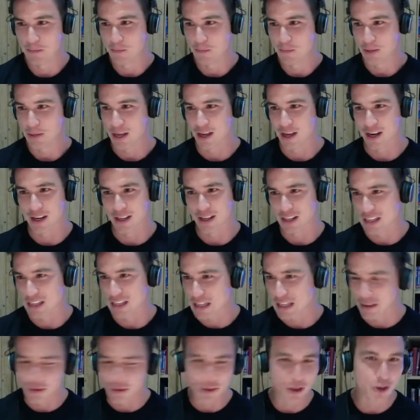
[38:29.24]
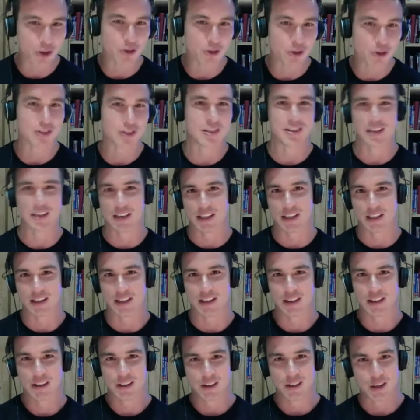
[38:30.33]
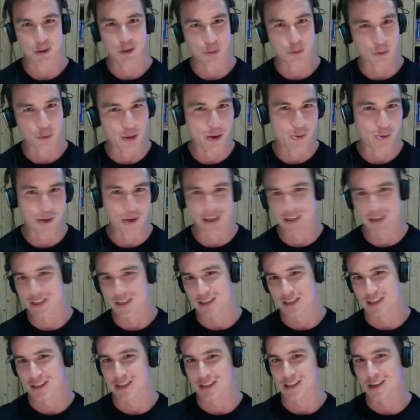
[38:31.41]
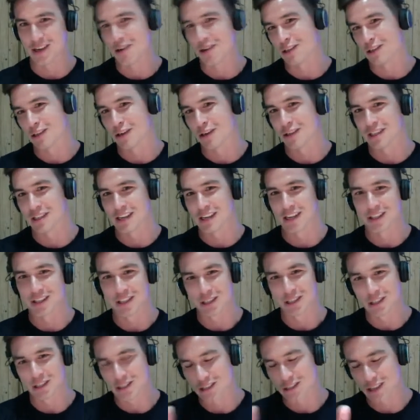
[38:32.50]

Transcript: And then even though you see, all their weaknesses slowly start to